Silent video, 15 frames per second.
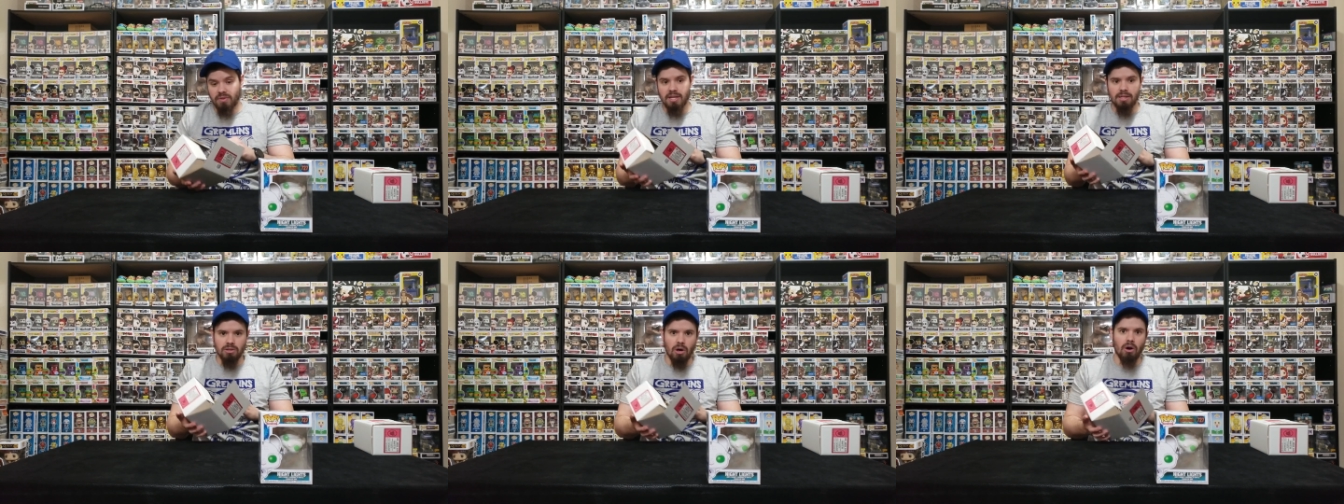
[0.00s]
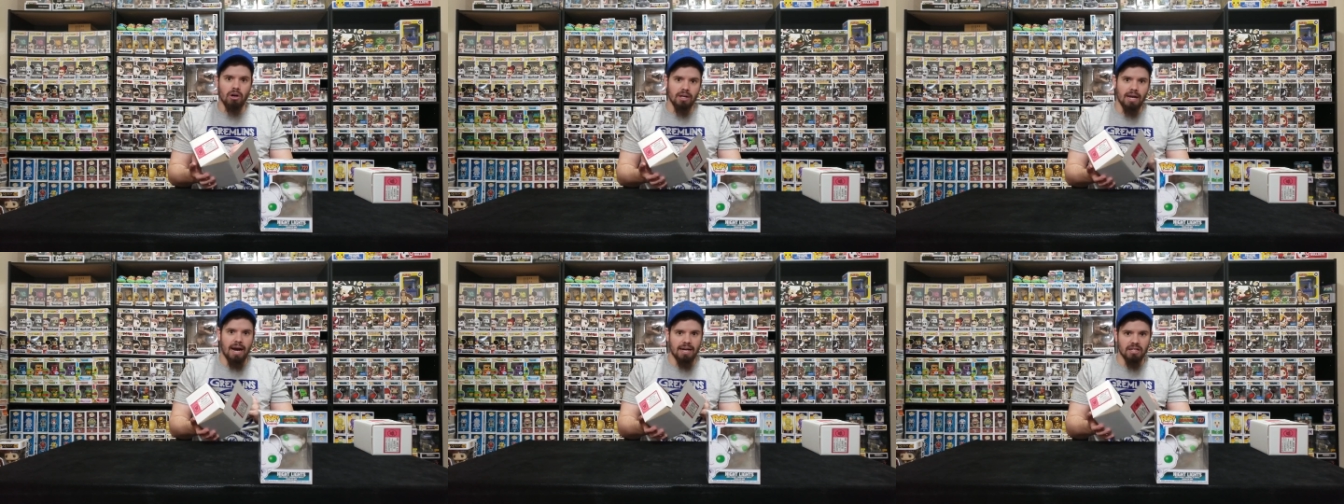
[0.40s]
these
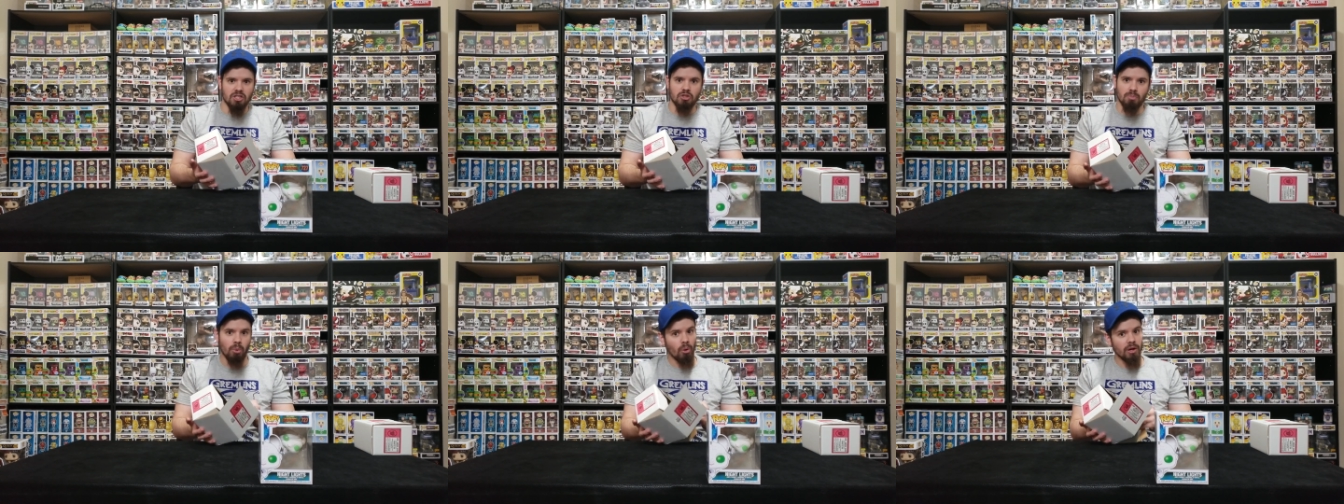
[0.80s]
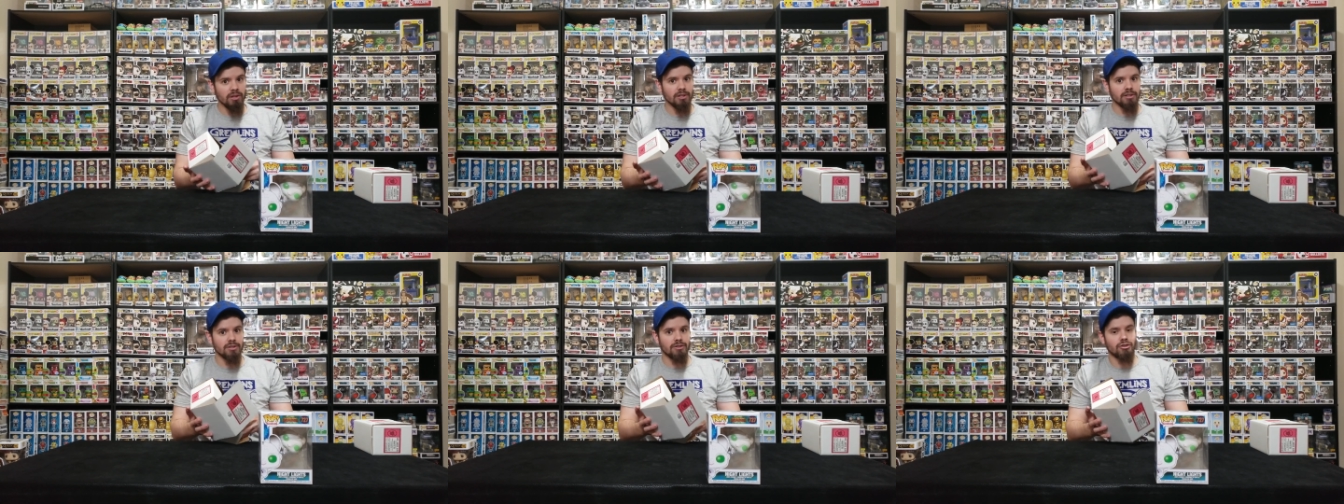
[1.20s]
are kind of
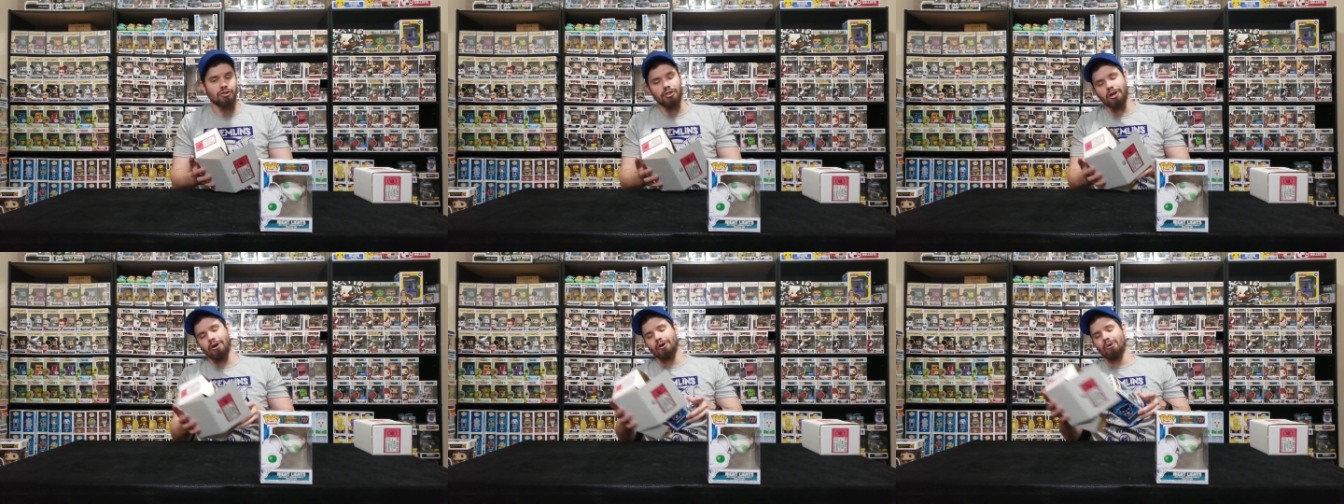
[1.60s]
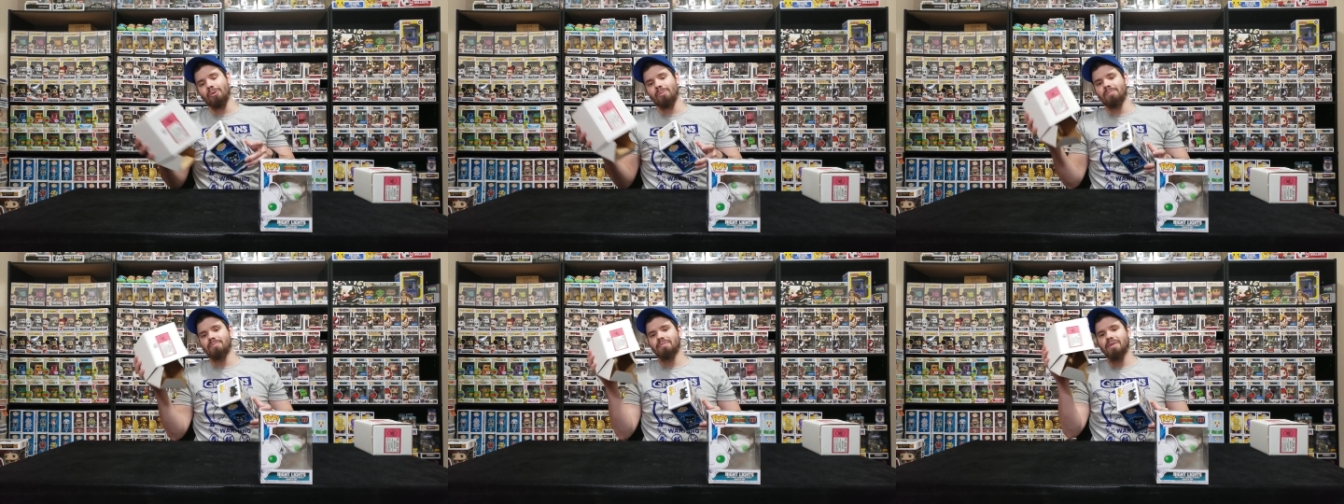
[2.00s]
spoilers, so